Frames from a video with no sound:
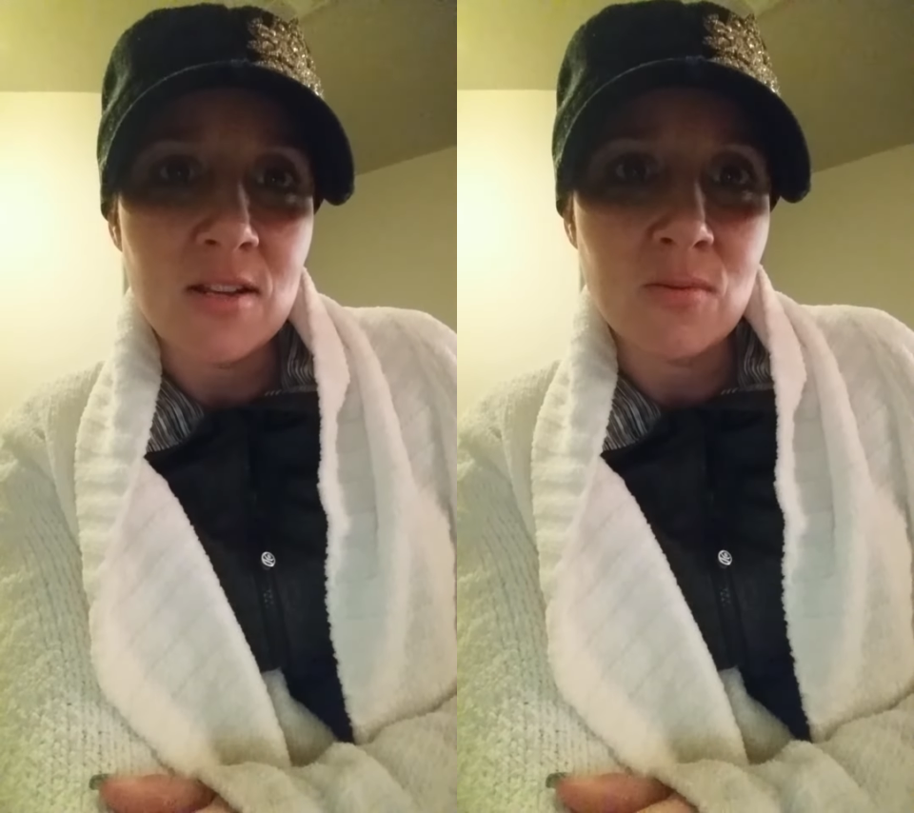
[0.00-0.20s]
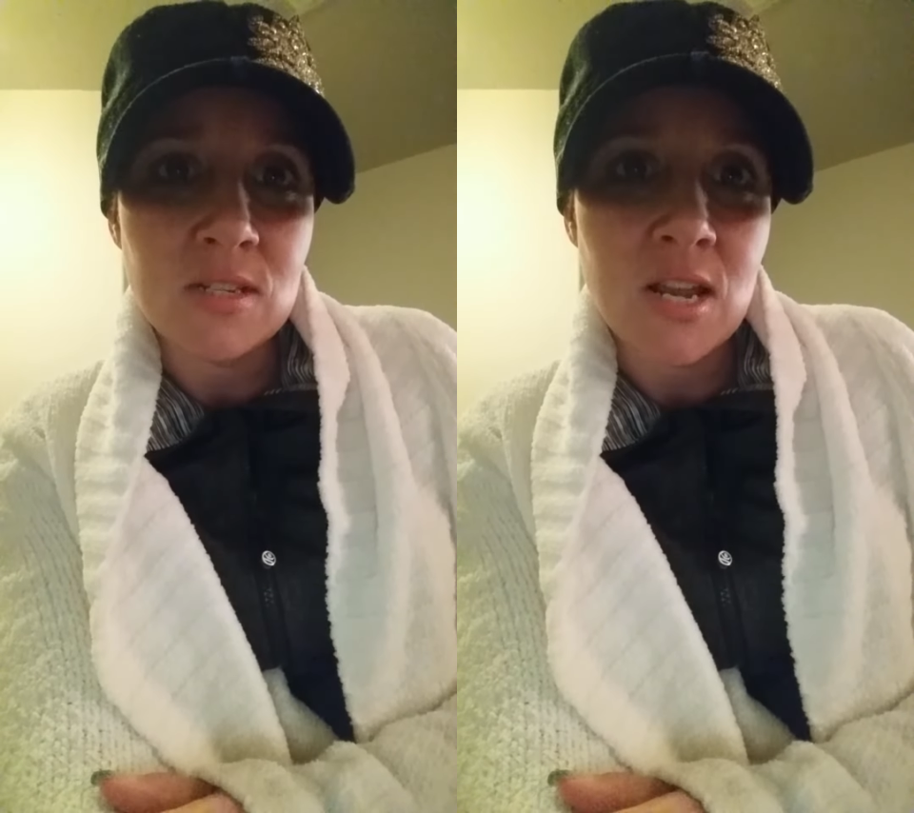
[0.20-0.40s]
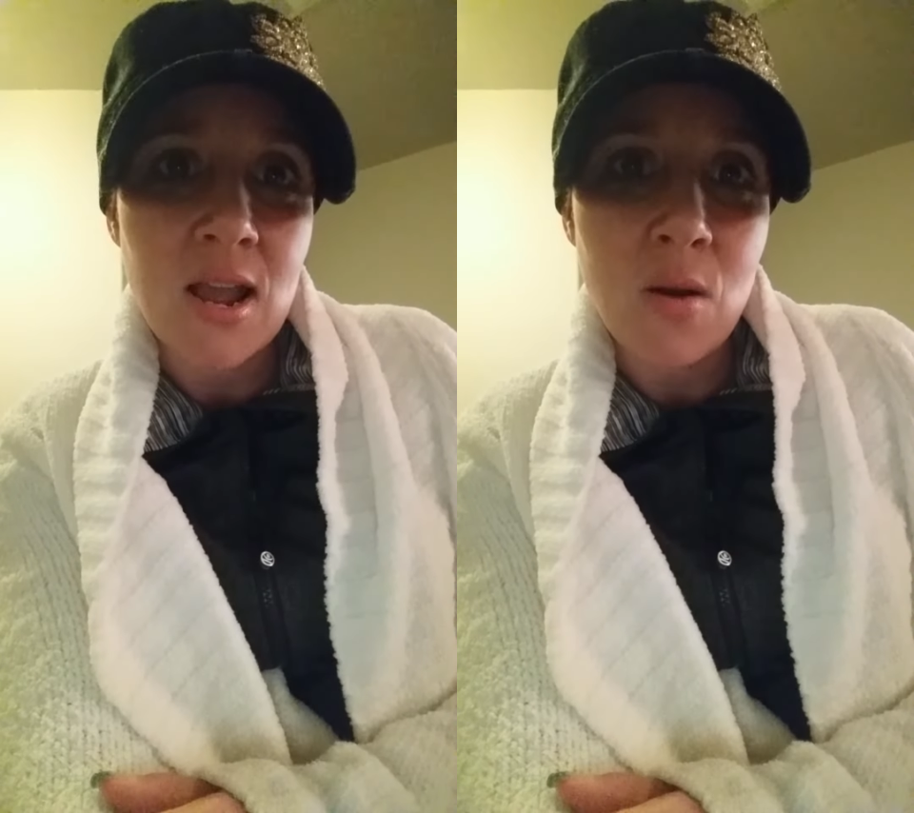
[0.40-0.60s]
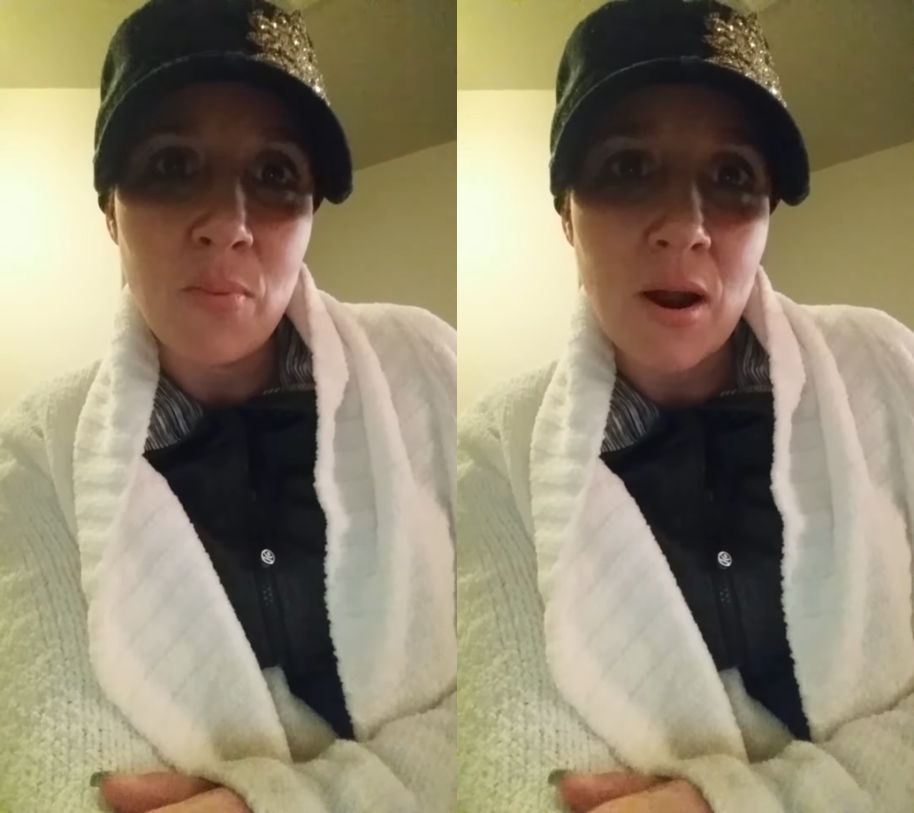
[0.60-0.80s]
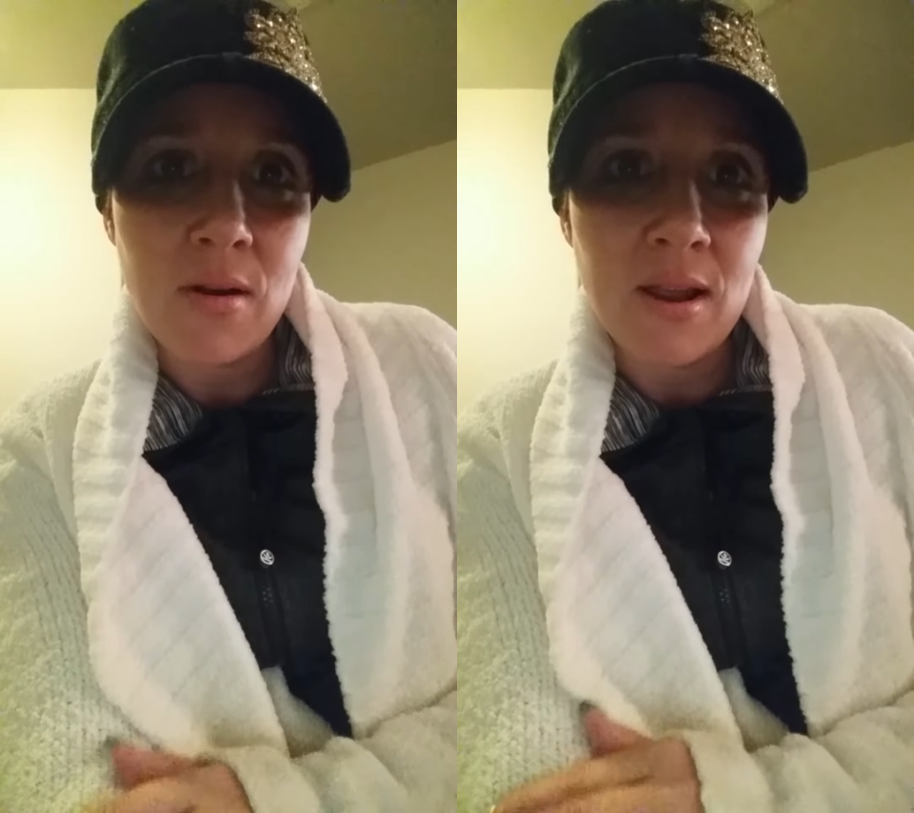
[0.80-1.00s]
I just want to tell you how
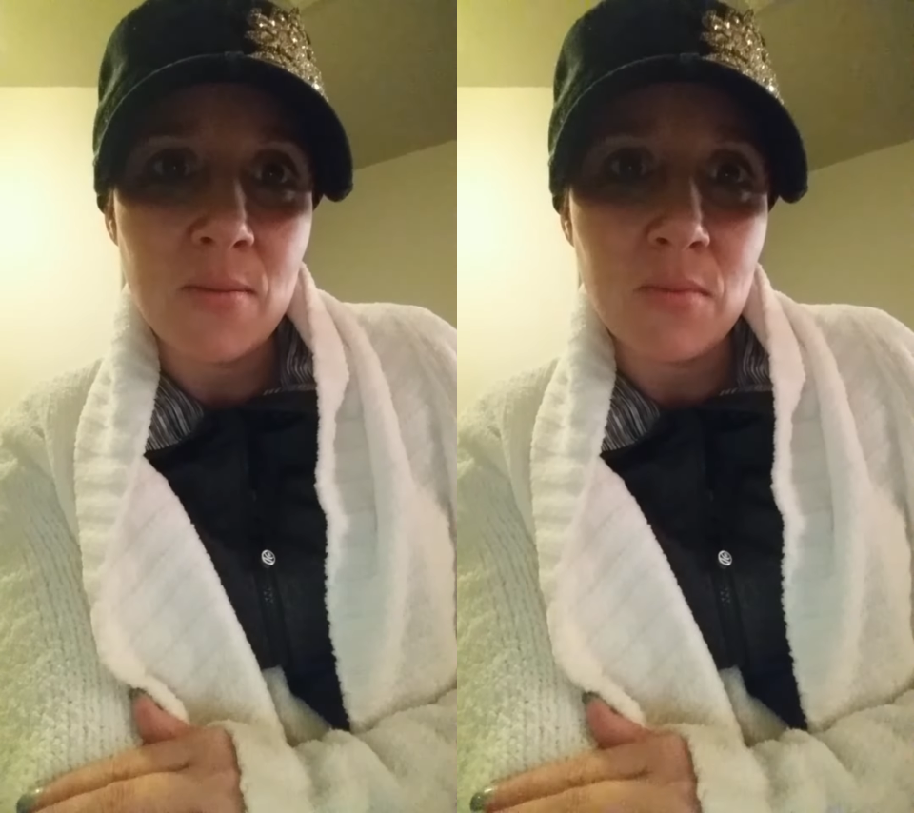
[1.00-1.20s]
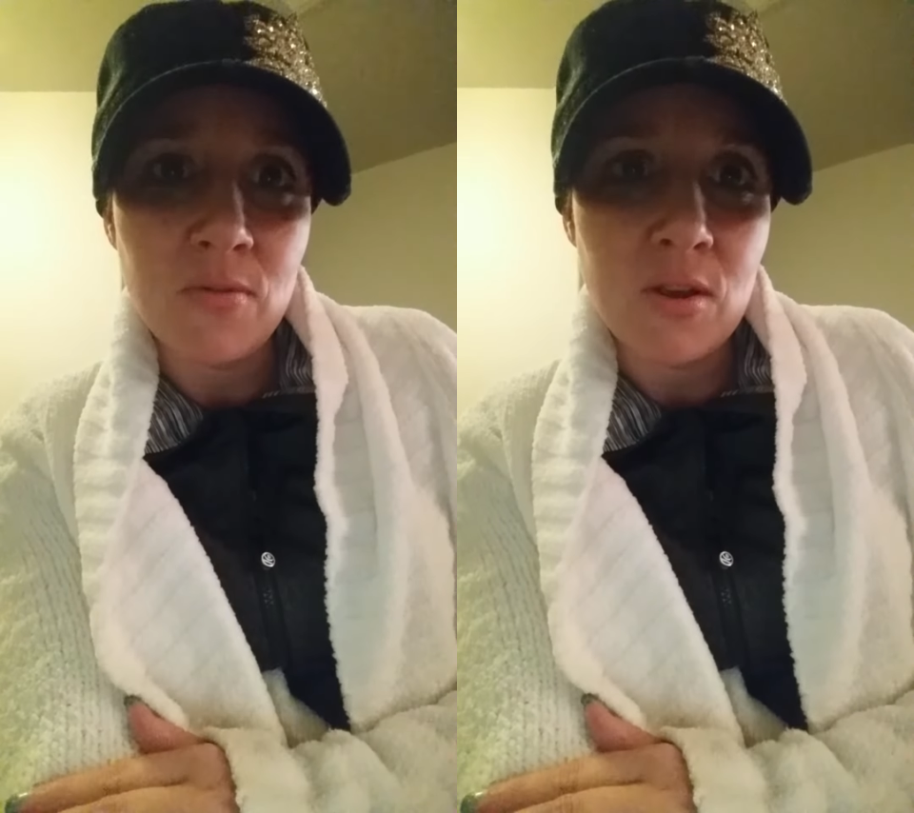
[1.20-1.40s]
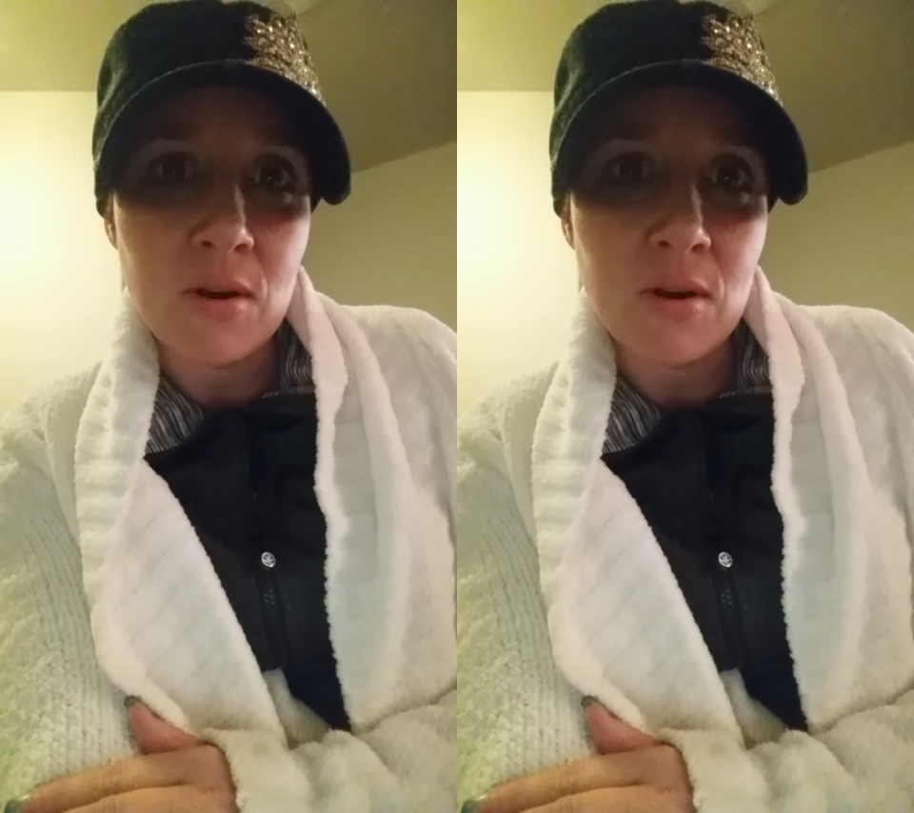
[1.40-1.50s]
proud I am of you,